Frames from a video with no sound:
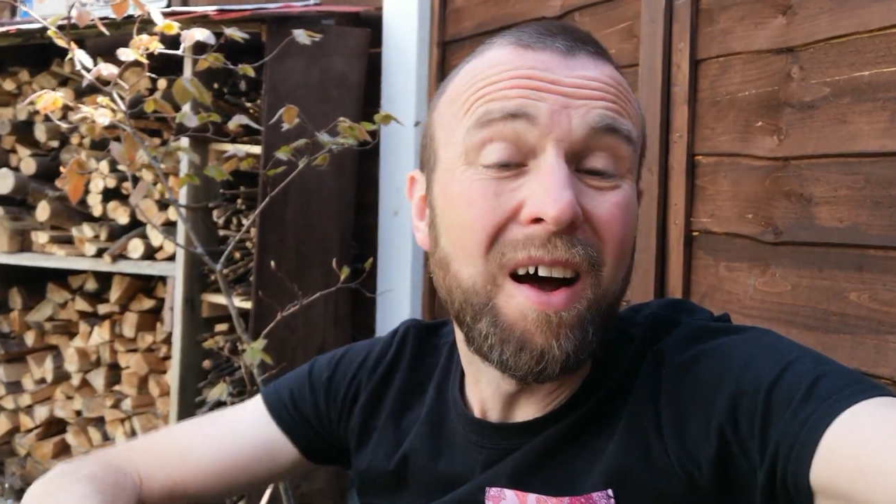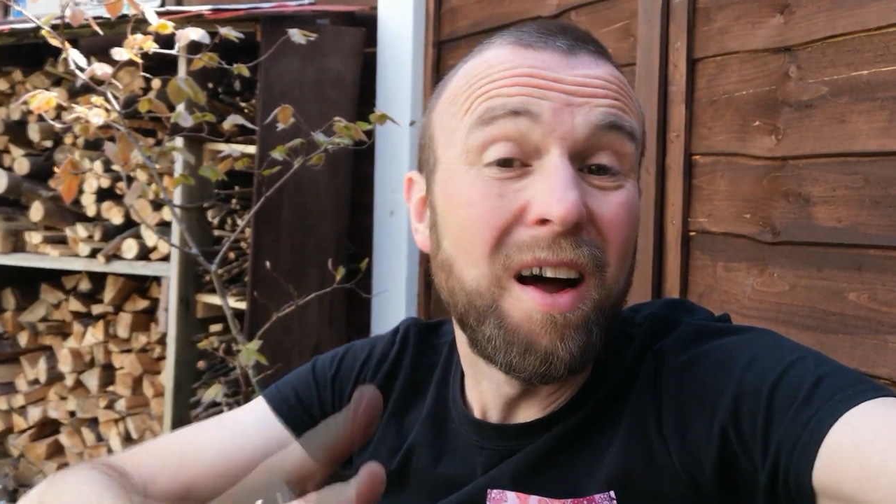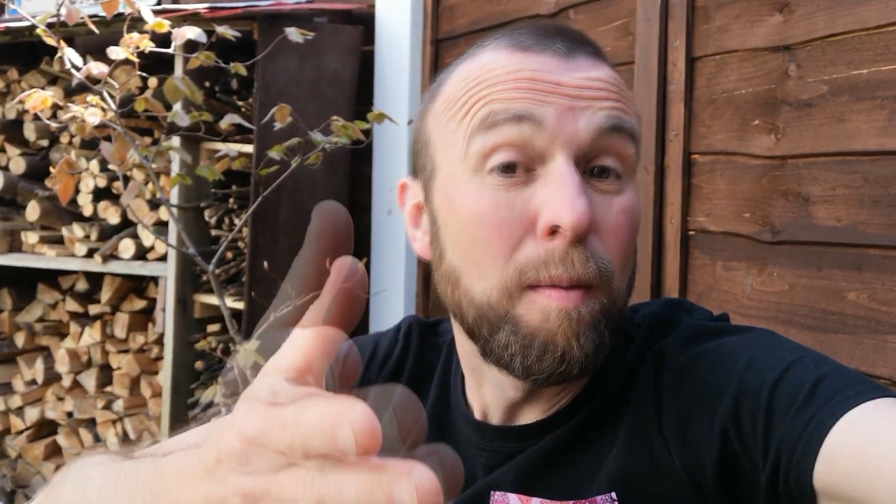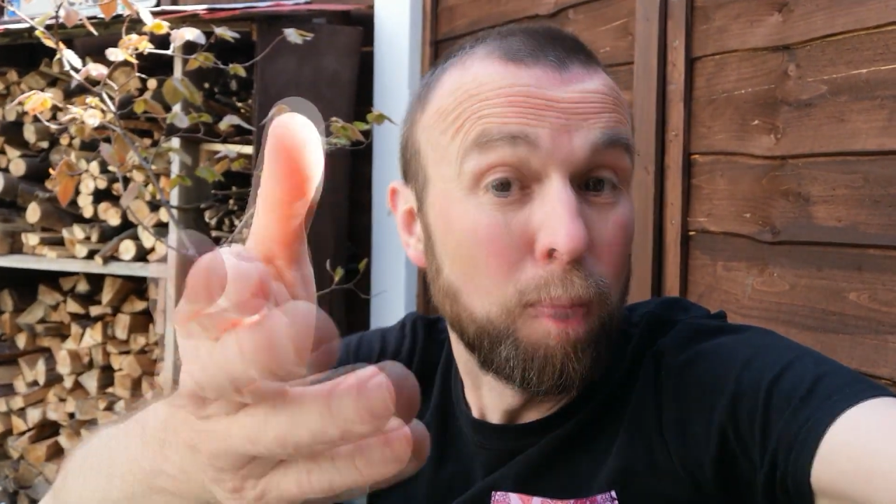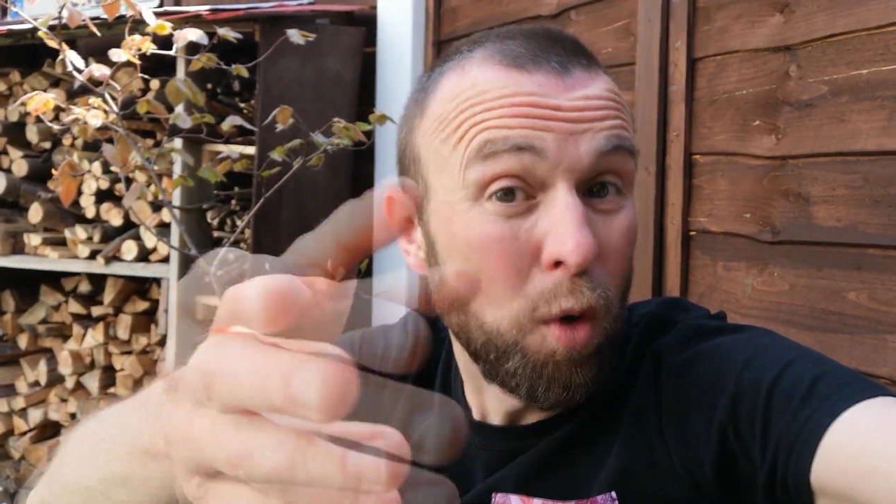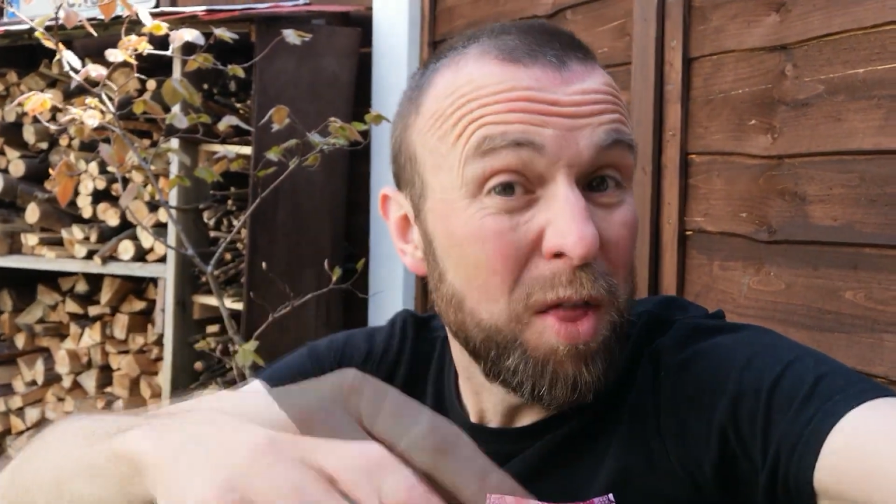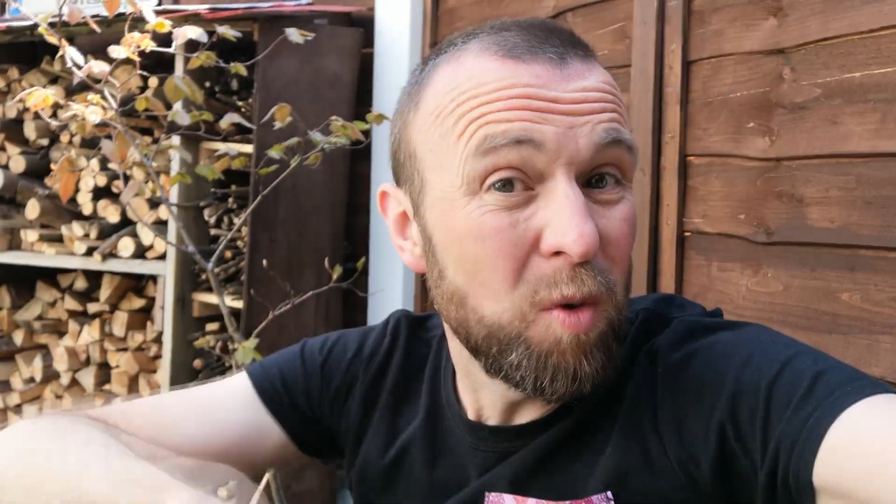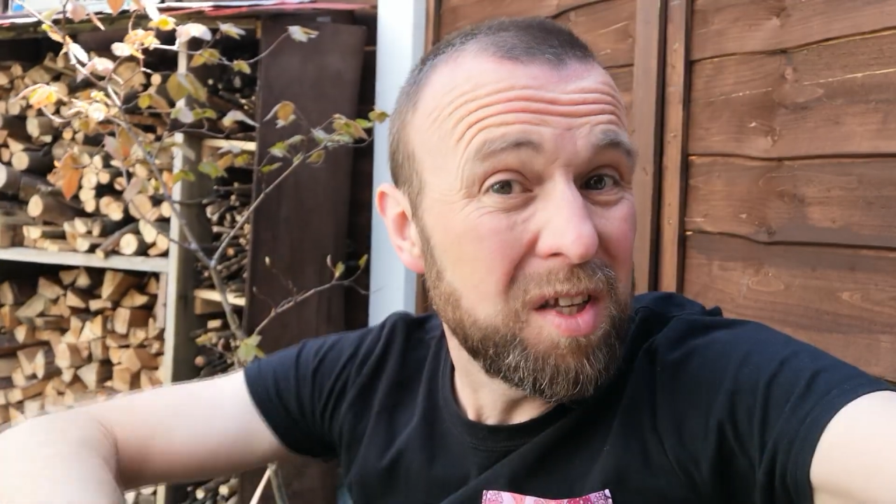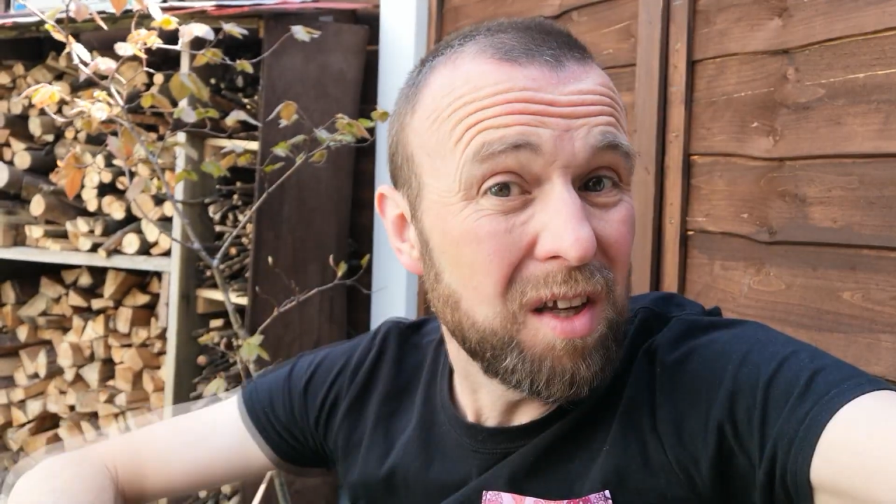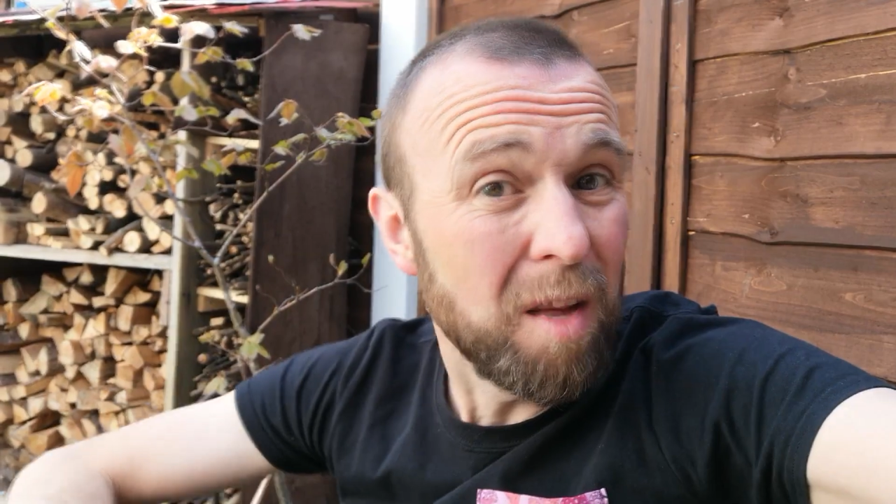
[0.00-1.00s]
blowing the
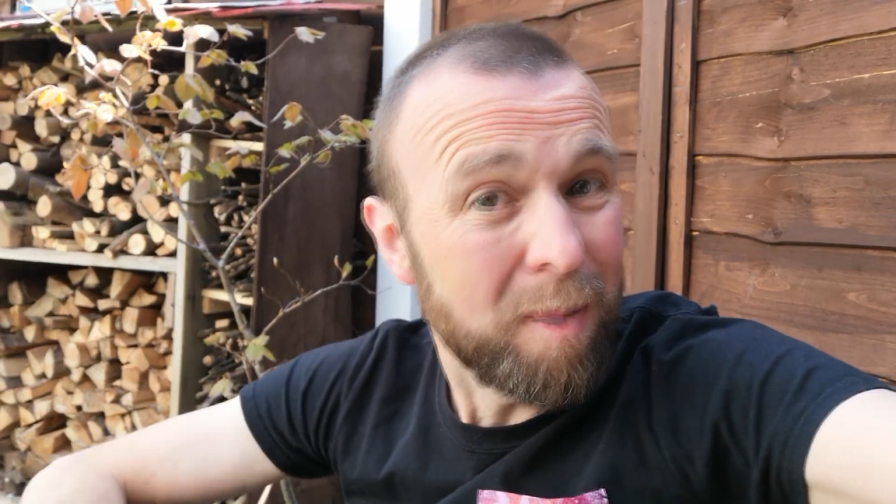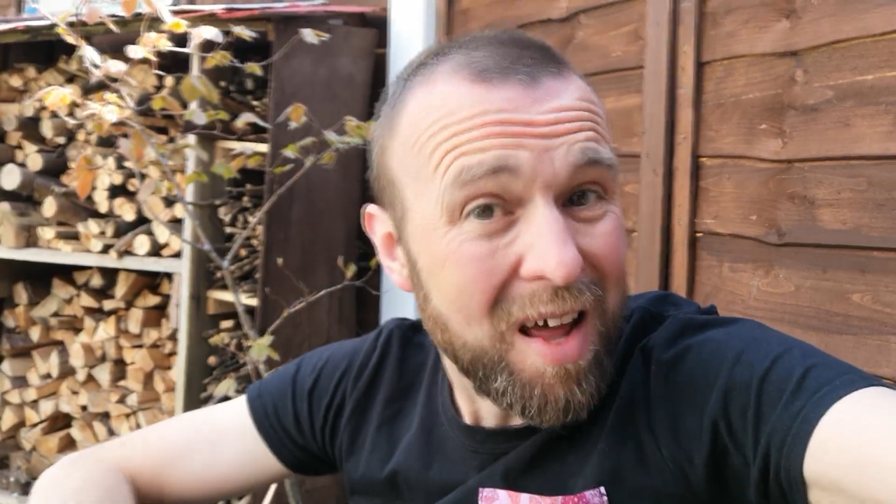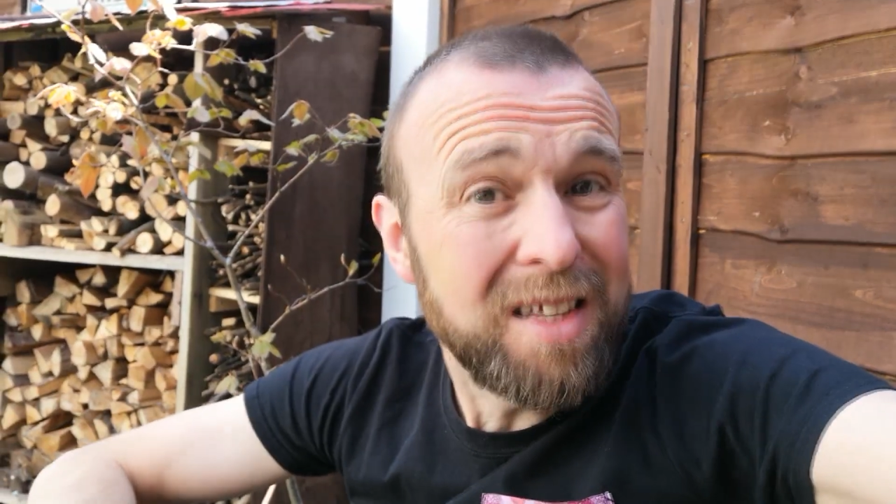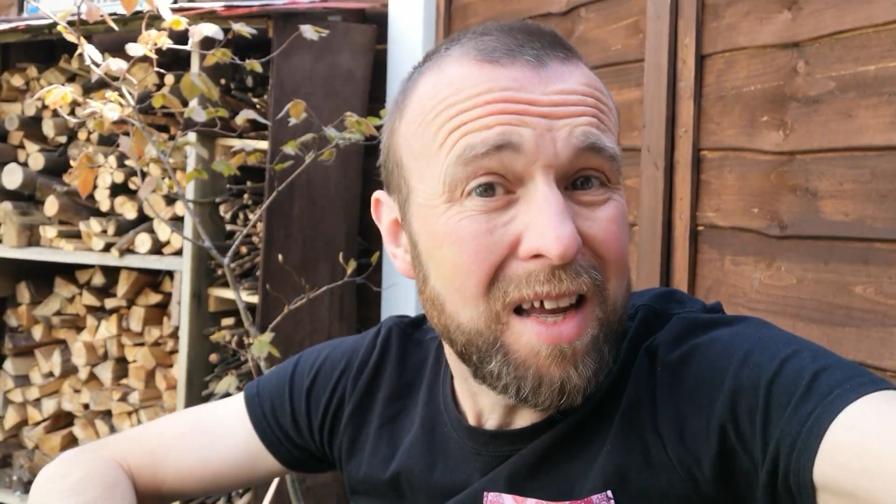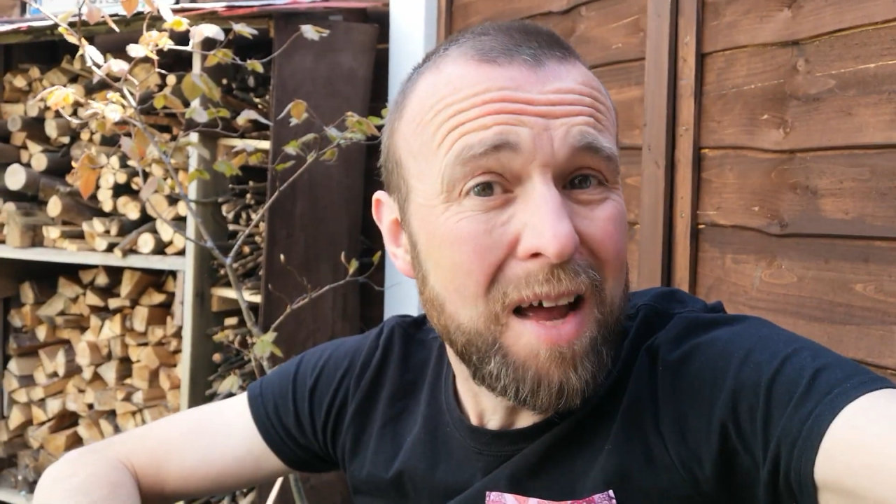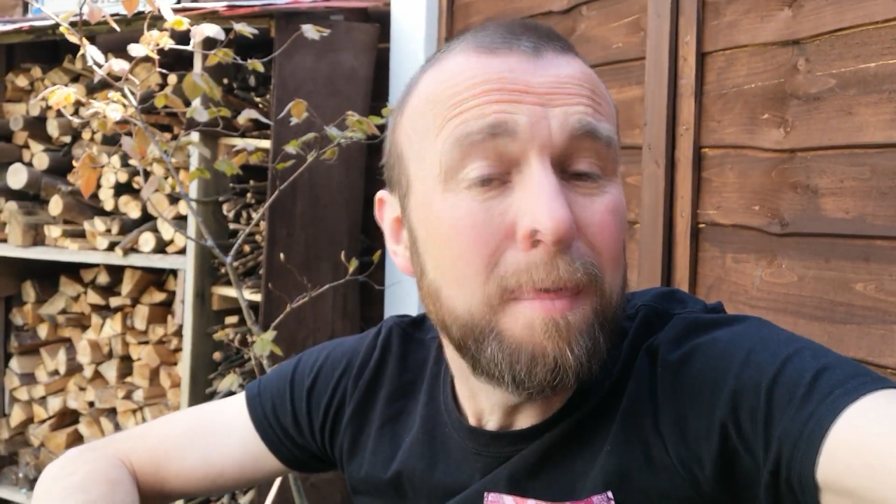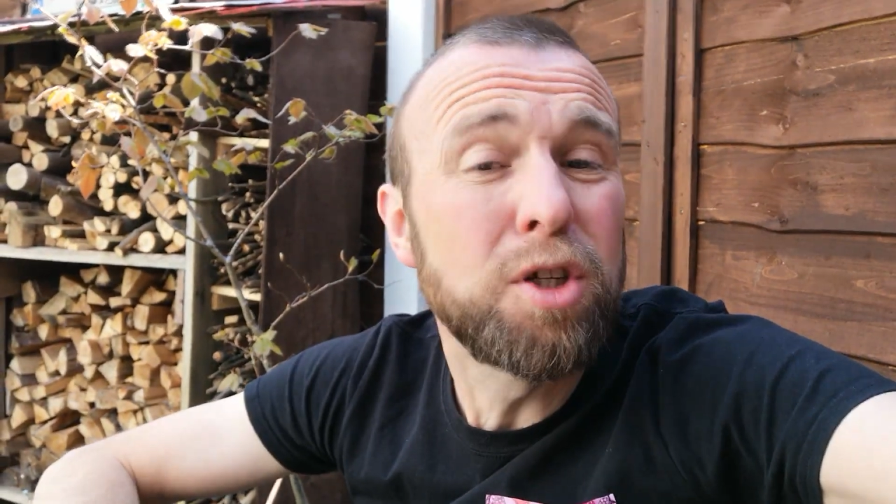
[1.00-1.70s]
whistle at playtime,